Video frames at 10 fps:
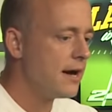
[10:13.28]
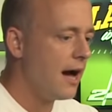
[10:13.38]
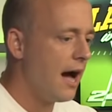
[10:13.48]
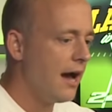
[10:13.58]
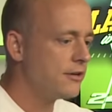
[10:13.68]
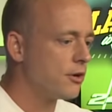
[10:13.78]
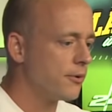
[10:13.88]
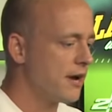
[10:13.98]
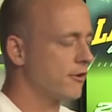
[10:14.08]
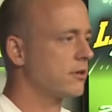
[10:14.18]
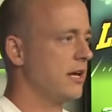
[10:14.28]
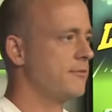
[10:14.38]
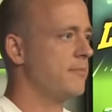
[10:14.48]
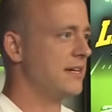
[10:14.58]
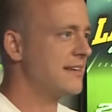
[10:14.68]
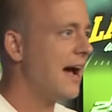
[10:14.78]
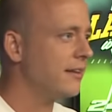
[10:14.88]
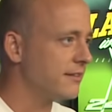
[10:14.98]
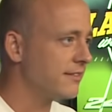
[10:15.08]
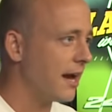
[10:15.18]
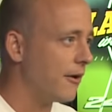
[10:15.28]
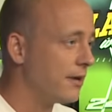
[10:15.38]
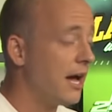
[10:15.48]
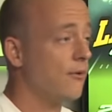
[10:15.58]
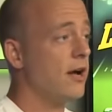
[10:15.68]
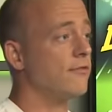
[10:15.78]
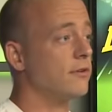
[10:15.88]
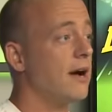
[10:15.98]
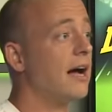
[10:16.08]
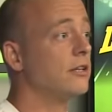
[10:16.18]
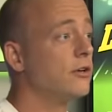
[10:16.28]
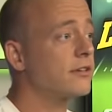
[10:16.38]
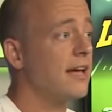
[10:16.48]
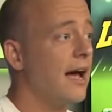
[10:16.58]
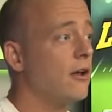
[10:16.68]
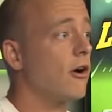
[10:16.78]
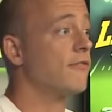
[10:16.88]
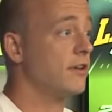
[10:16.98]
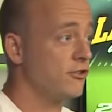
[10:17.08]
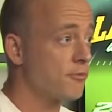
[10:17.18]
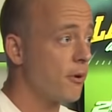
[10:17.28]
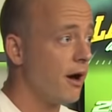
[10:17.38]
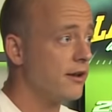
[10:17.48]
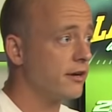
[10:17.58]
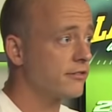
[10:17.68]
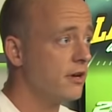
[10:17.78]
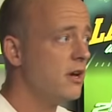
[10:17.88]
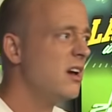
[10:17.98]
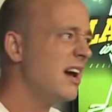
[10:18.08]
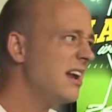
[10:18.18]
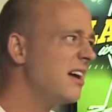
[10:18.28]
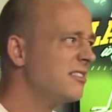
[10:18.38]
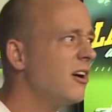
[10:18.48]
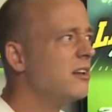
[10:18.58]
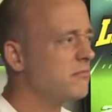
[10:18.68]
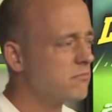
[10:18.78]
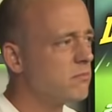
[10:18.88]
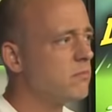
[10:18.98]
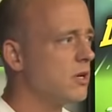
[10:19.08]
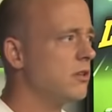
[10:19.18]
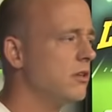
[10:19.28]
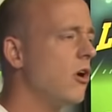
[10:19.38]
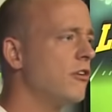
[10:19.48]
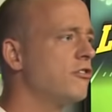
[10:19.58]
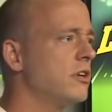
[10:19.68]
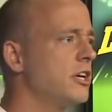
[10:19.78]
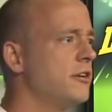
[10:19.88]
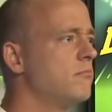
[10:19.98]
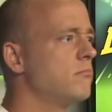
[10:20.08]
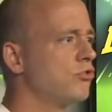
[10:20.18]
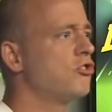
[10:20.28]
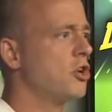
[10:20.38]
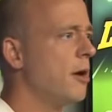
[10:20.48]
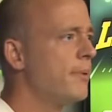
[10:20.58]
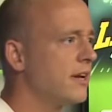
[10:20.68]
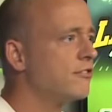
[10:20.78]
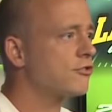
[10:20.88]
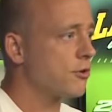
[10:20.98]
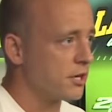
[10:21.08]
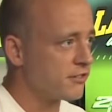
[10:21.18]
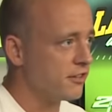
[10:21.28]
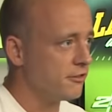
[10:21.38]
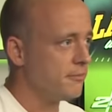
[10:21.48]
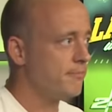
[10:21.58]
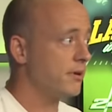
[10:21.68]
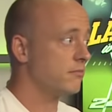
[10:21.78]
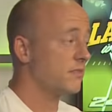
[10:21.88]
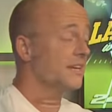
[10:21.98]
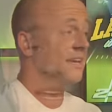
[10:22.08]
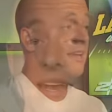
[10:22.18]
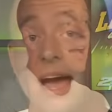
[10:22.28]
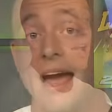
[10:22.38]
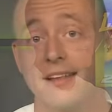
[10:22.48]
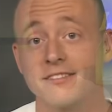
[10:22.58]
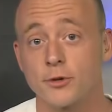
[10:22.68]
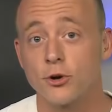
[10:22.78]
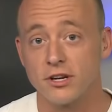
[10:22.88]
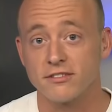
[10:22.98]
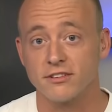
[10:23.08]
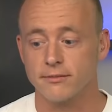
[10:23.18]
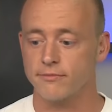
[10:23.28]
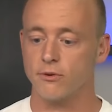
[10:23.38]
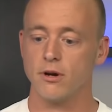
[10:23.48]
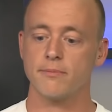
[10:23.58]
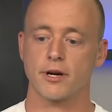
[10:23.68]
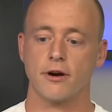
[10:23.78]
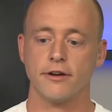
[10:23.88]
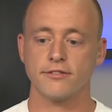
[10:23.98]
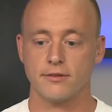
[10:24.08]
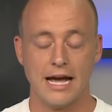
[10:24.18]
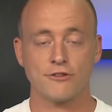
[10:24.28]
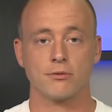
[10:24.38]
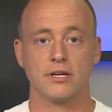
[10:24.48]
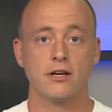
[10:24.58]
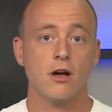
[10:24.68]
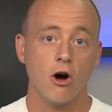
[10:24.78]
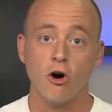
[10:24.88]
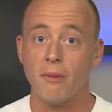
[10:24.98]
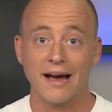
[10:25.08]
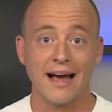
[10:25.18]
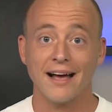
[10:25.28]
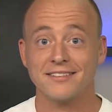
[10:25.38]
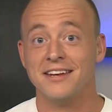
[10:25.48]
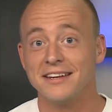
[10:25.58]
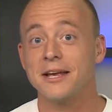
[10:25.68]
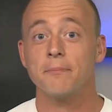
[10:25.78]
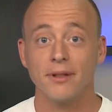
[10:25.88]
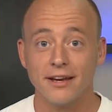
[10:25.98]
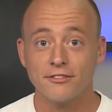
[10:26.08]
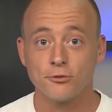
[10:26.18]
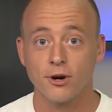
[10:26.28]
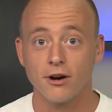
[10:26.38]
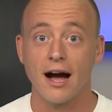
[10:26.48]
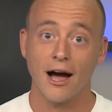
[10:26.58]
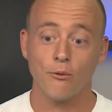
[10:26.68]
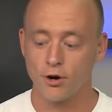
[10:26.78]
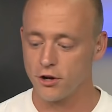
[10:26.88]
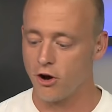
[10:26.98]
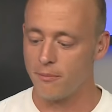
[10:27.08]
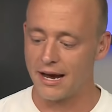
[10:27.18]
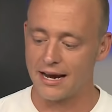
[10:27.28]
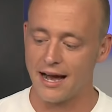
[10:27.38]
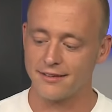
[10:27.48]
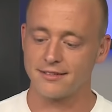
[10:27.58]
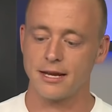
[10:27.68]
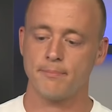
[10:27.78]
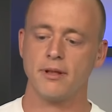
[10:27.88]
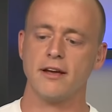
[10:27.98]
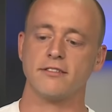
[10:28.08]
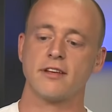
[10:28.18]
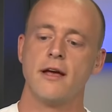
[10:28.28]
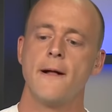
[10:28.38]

I don't ever claim to be a talent scout. However, I looked at our finished product and I thought it largely stood up against criticism, but then again, I had some criticism for it because naturally all my guys didn't get placed where I wanted all my guys to get placed.